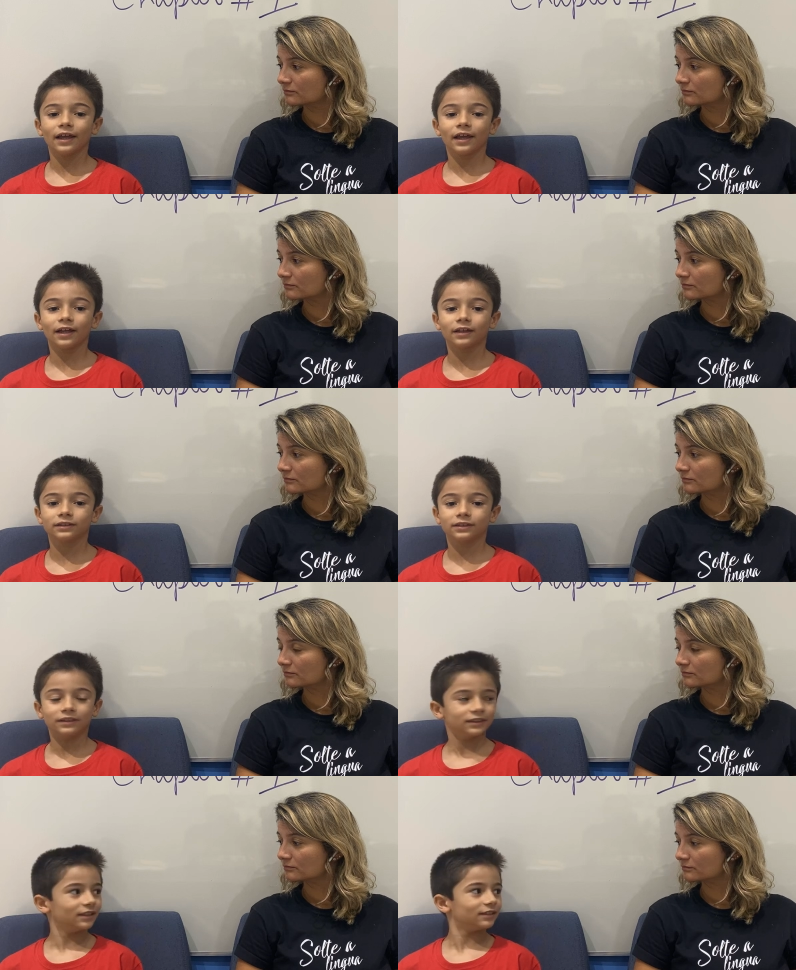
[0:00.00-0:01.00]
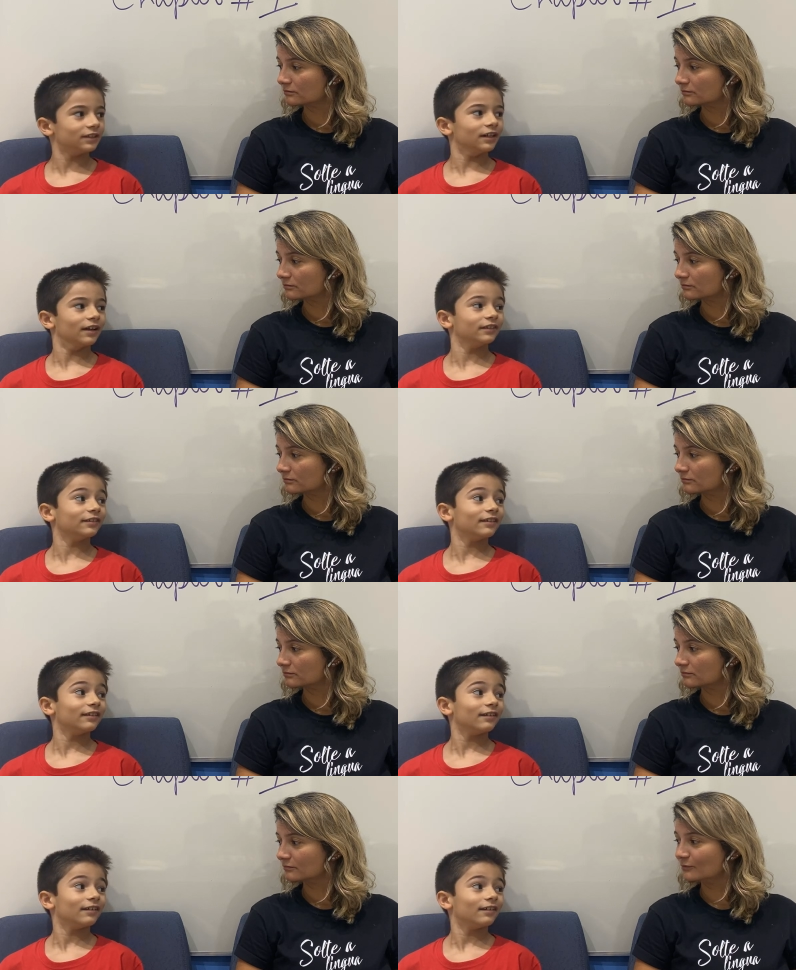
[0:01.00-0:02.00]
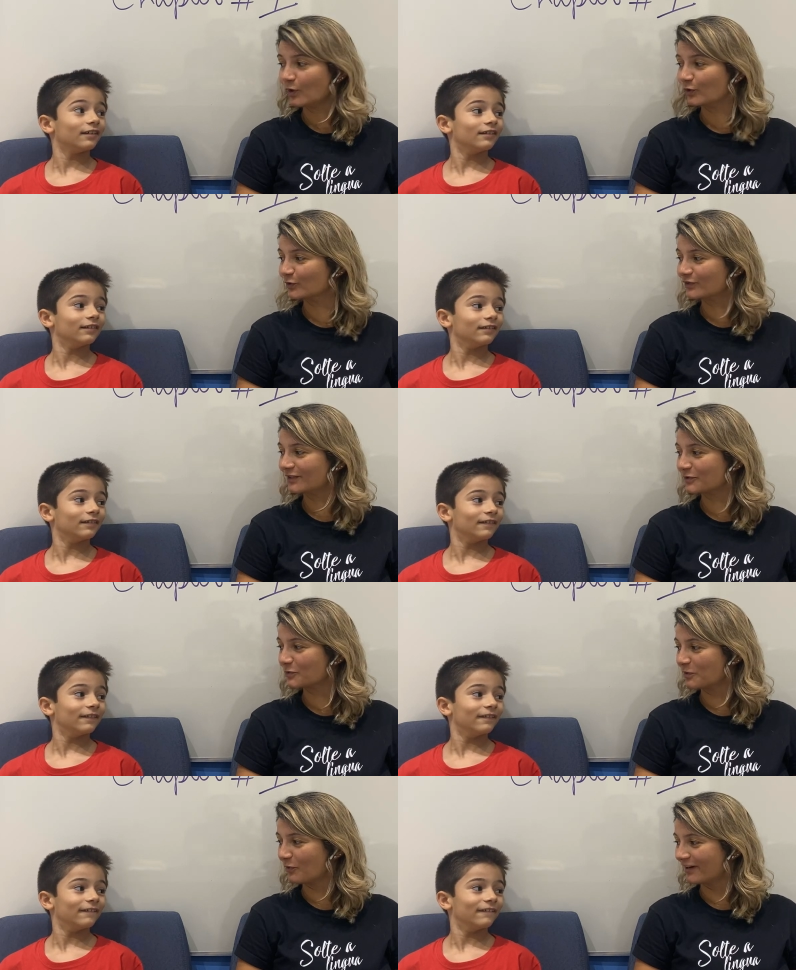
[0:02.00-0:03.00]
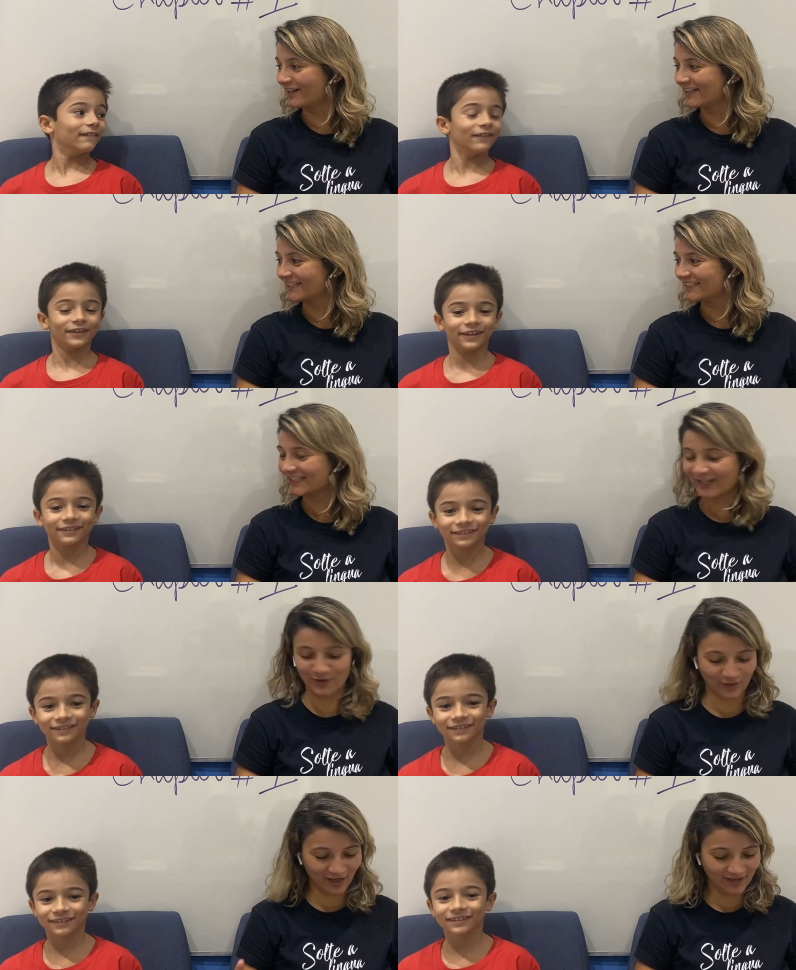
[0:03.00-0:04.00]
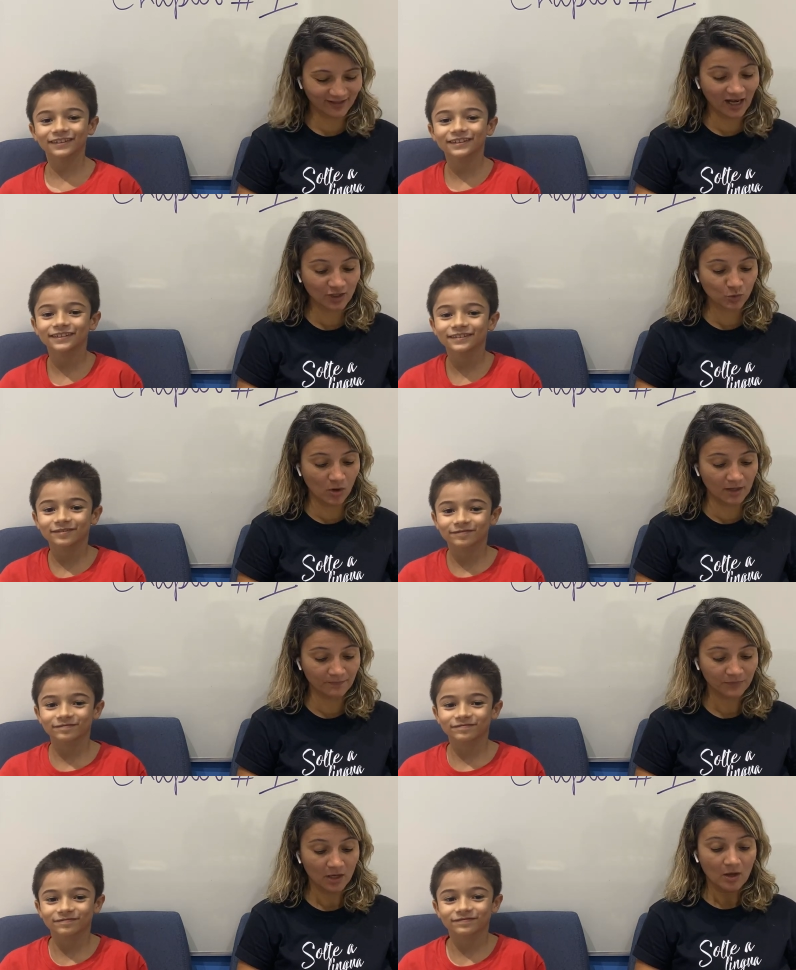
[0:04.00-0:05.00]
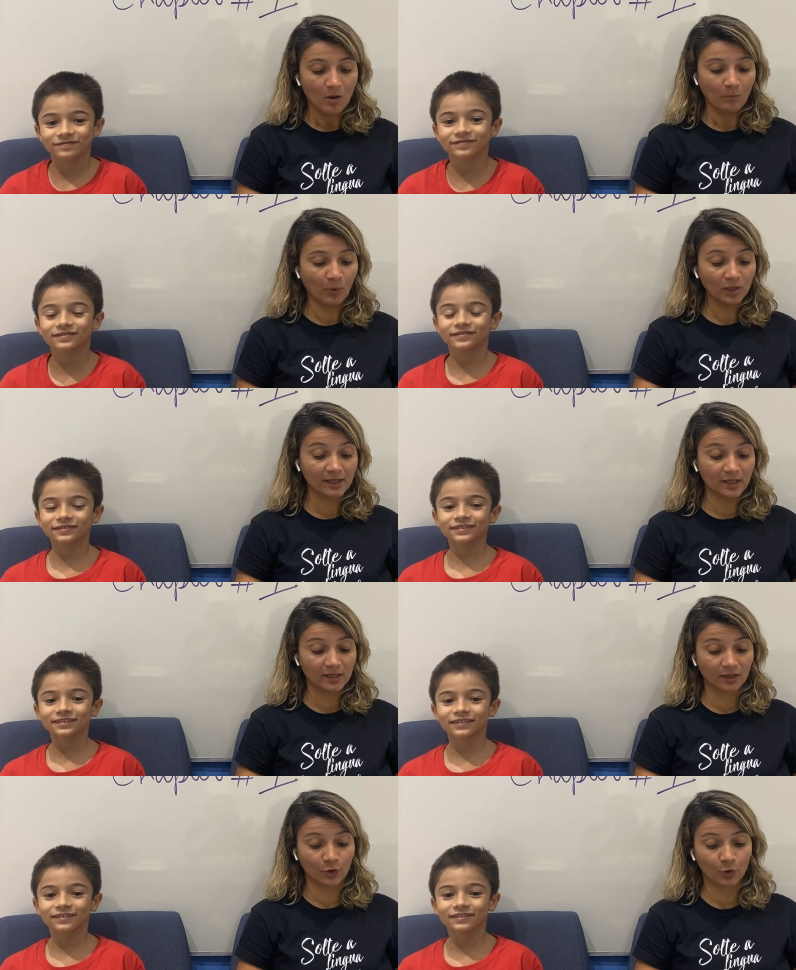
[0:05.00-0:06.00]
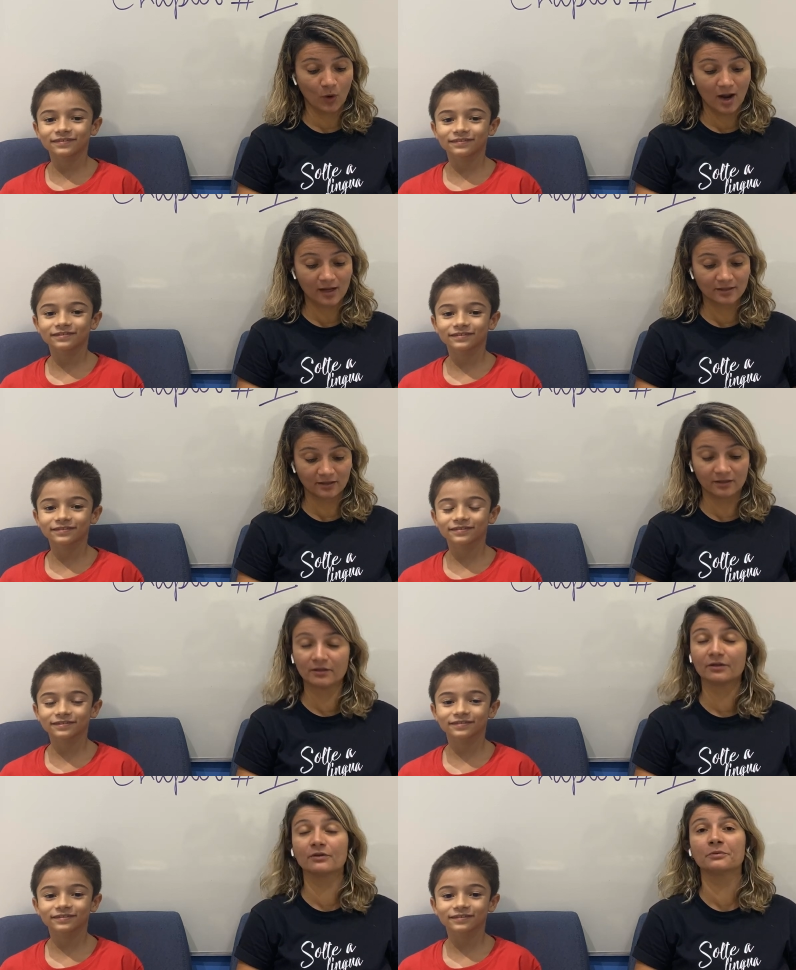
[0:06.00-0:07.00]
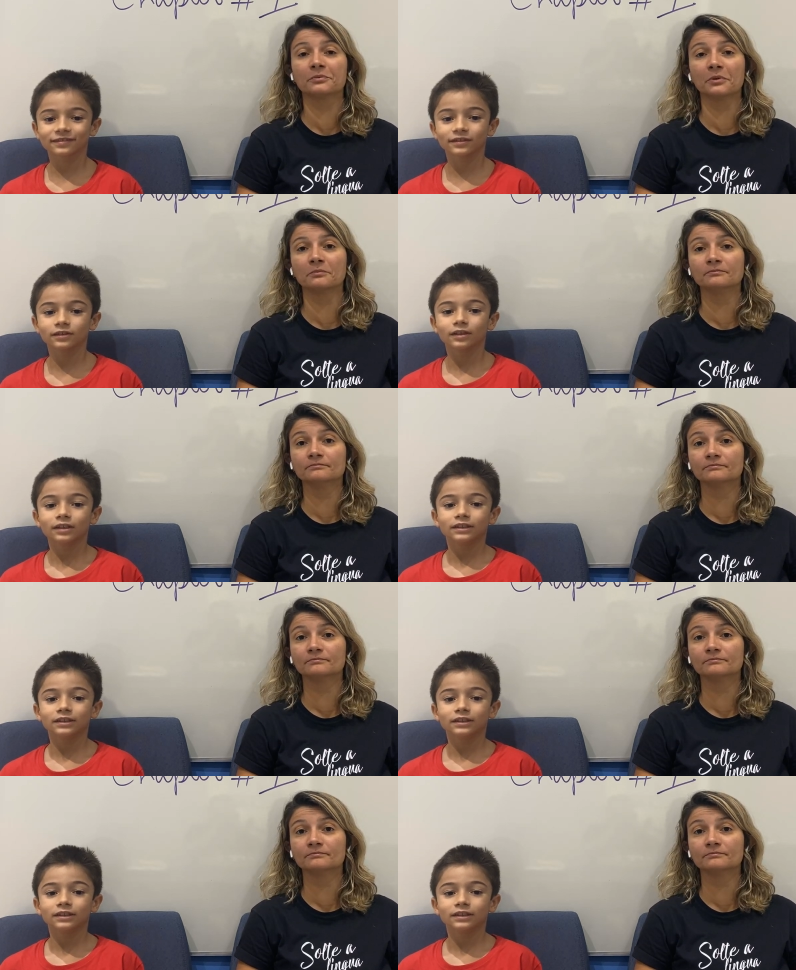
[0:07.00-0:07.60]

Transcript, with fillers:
Speaker 1: And is this the end?
Speaker 2: No, there is one more. Okay. Okay, the last one. Pollyanna cried in her room.